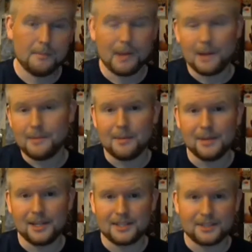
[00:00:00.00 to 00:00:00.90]
But
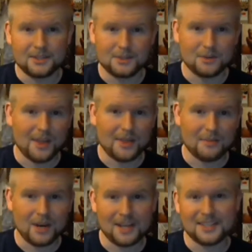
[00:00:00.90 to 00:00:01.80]
maybe it's the straw that
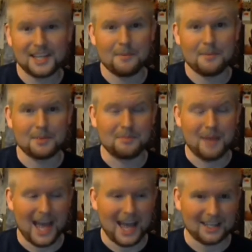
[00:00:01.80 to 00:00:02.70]
breaks the camel's
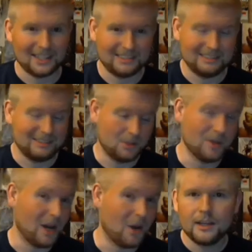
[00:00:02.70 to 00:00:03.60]
back, or who
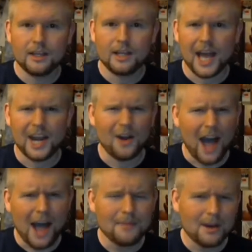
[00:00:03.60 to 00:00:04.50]
knows. And
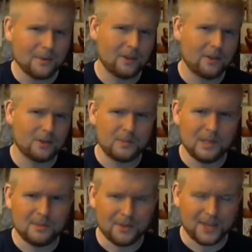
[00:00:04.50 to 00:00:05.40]
I'm not one of those
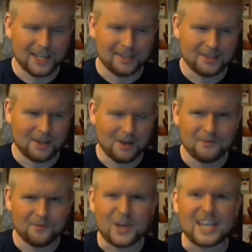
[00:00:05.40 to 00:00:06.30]
people that gets all
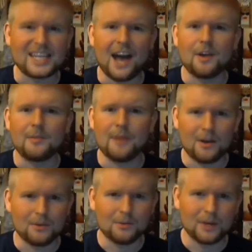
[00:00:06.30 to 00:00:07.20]
freaked out
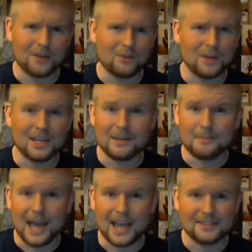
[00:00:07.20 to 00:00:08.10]
about what I read in a
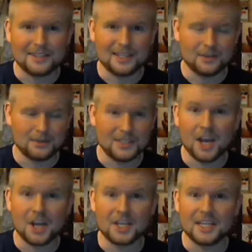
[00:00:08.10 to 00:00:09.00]
magazine or
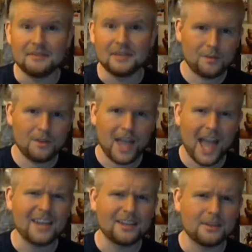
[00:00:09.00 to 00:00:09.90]
see on TV.
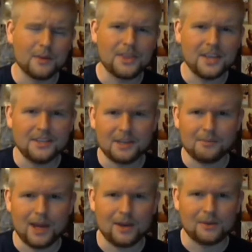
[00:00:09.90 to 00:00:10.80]
And with things like
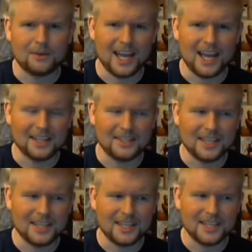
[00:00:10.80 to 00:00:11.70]
medical science,
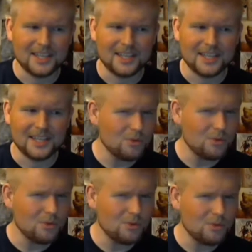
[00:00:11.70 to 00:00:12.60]
it
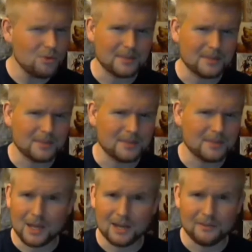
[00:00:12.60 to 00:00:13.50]
usually seems like the
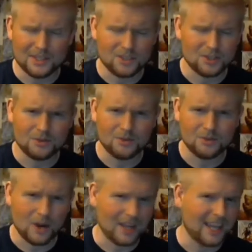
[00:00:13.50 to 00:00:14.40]
benefits just
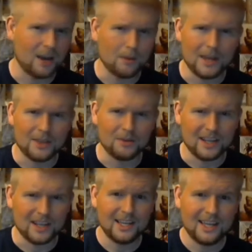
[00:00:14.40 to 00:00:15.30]
greatly outweigh the
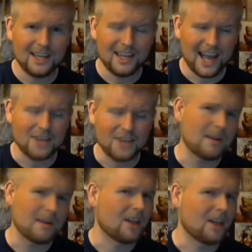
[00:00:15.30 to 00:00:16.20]
risks. I
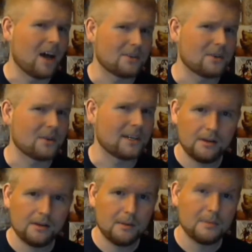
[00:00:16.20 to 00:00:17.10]
try to be logical
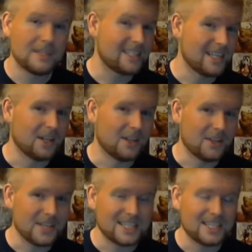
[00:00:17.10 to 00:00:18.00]
here, but
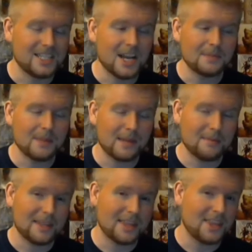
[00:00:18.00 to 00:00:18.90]
still, this does make
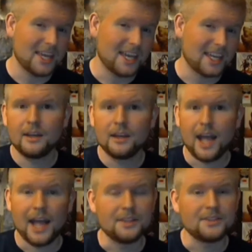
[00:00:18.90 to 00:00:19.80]
me think,
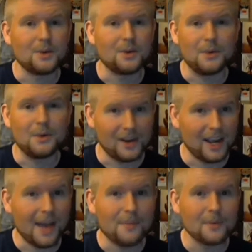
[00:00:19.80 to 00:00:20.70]
and so here I
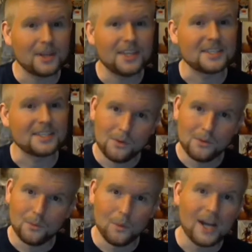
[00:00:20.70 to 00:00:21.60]
am with this.
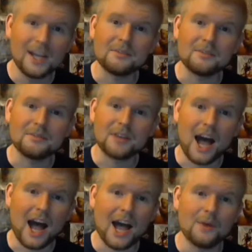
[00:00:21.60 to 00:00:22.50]
What if?
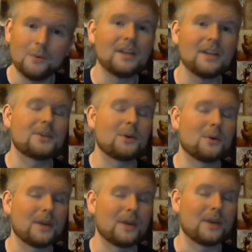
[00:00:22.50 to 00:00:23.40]
I was
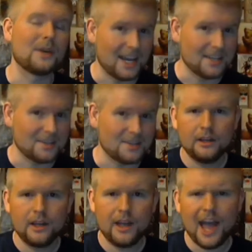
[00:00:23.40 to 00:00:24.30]
going to die
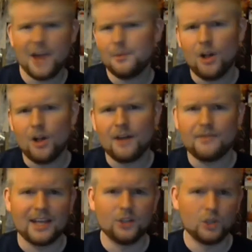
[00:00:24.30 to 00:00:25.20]
soon. And we all have
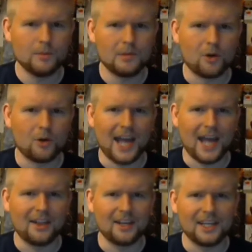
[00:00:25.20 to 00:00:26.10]
that looming
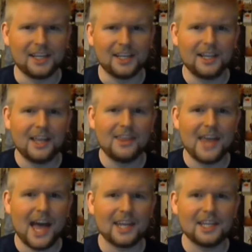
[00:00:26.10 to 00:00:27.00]
mortality,
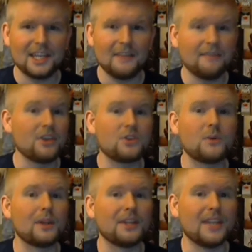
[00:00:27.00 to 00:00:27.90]
that
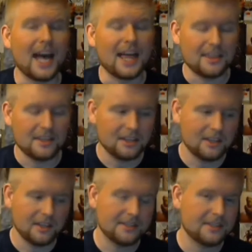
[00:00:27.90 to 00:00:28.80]
eventual death.
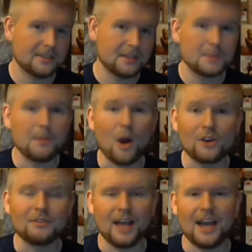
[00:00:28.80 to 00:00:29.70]
It's it's part
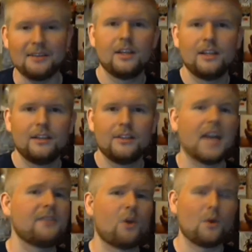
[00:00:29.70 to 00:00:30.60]
of life.
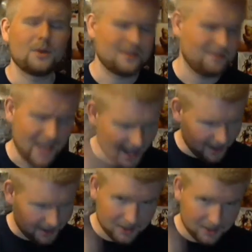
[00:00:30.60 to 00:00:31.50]
And of course,
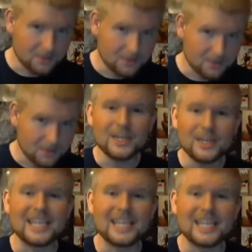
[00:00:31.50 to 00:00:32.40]
hell, you could you
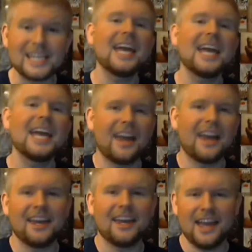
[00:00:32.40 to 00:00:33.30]
could die any
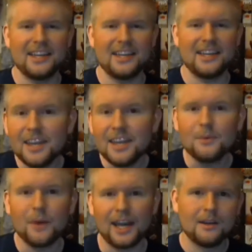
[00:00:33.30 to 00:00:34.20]
day and in any
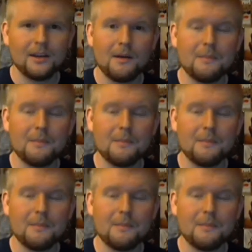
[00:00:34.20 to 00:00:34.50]
way.